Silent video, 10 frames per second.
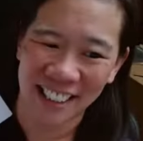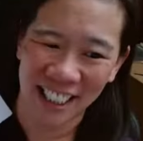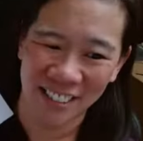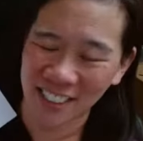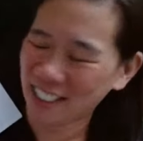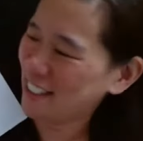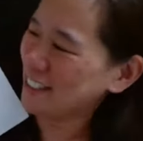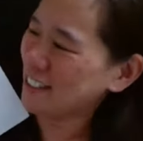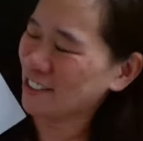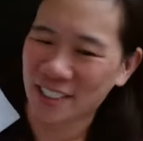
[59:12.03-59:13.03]
I, I
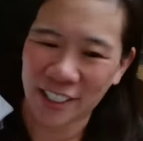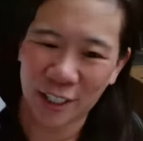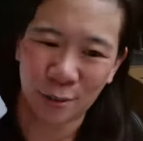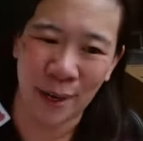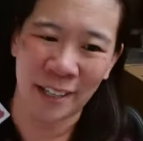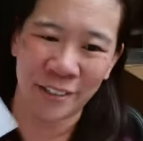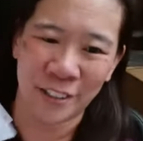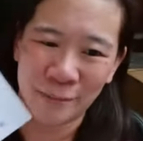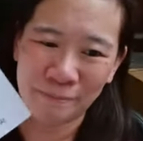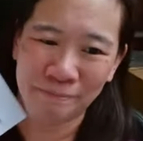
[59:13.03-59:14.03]
guess there's like a
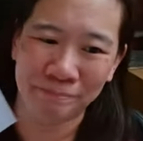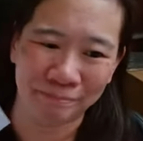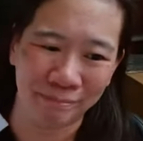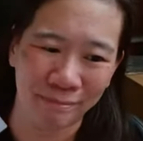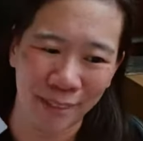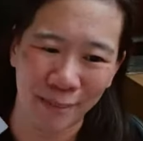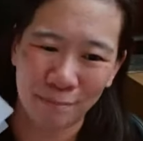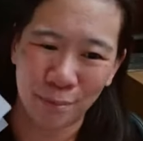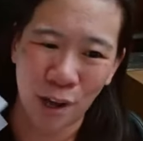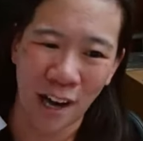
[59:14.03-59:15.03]
random
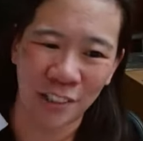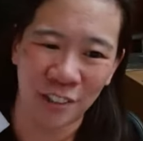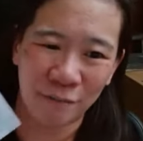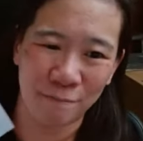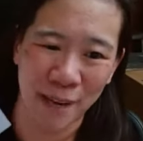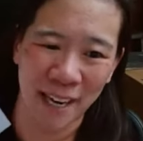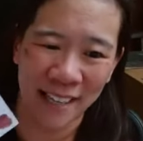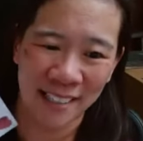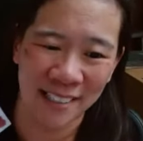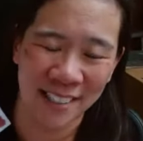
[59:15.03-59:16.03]
blotch of
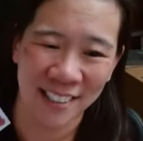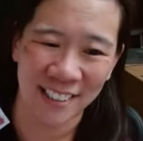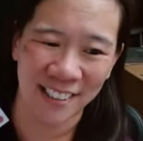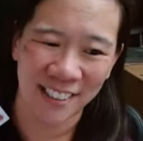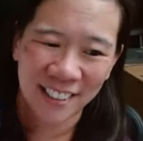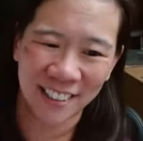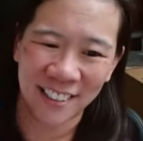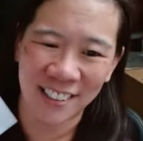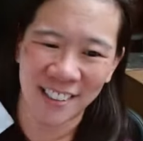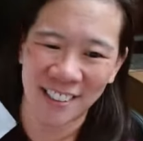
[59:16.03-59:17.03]
paint.
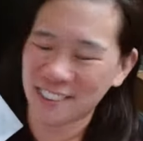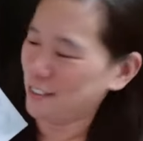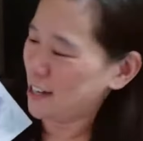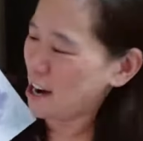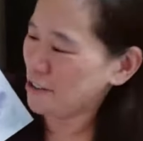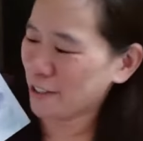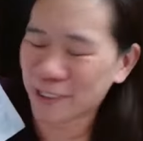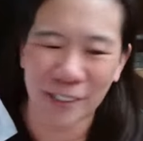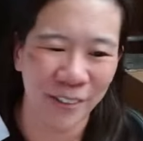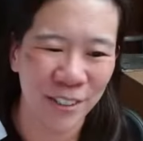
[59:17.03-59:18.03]
Oh, here we
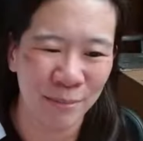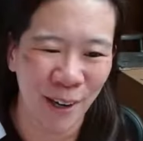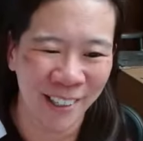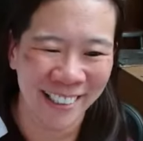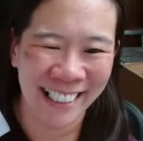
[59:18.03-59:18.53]
go. There's some art.